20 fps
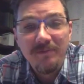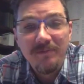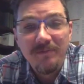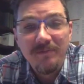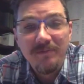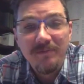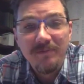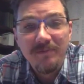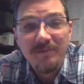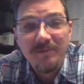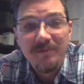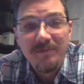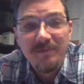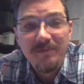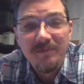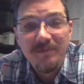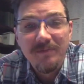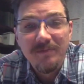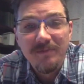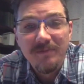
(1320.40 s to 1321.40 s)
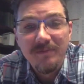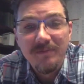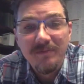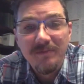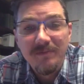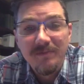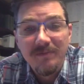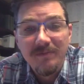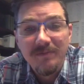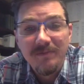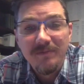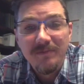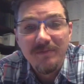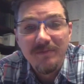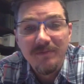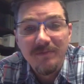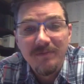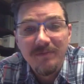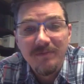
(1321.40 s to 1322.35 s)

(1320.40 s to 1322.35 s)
Nothing is said.